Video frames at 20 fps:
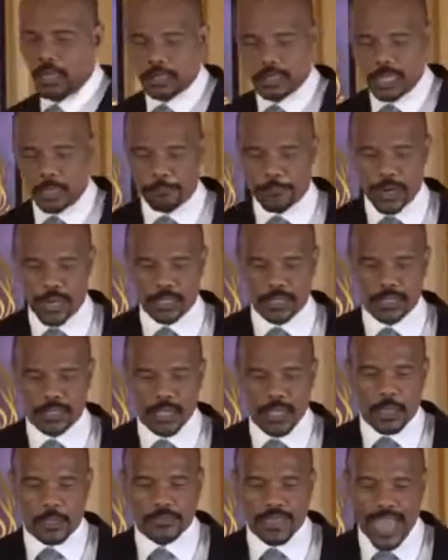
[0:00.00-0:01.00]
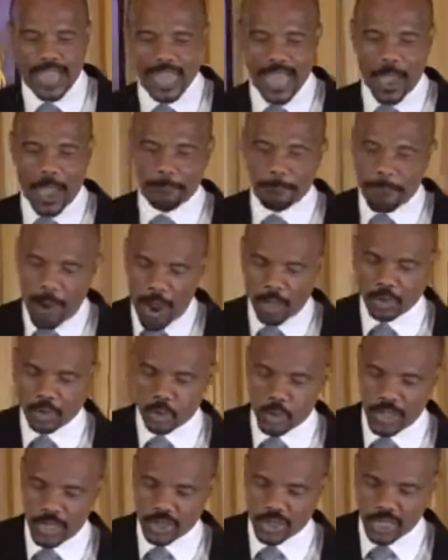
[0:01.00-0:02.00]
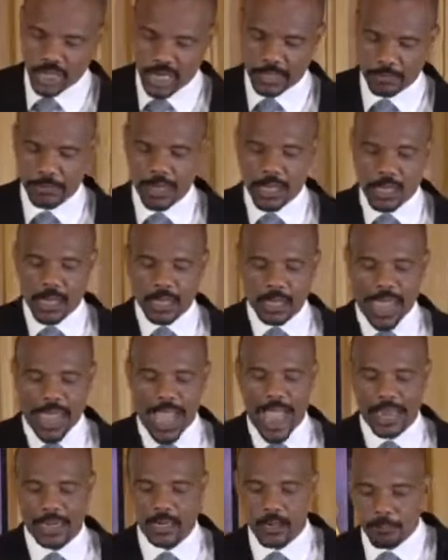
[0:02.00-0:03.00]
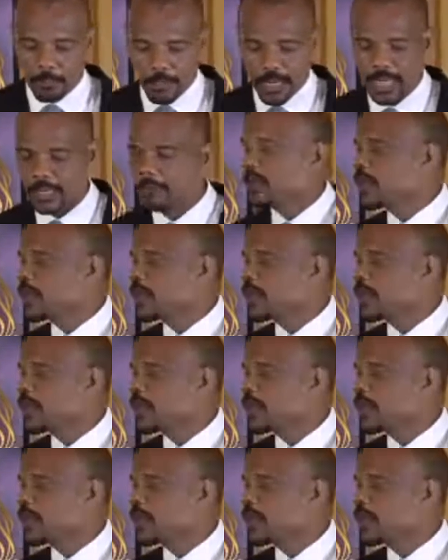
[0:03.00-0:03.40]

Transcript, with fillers: difference that a punctuation can make.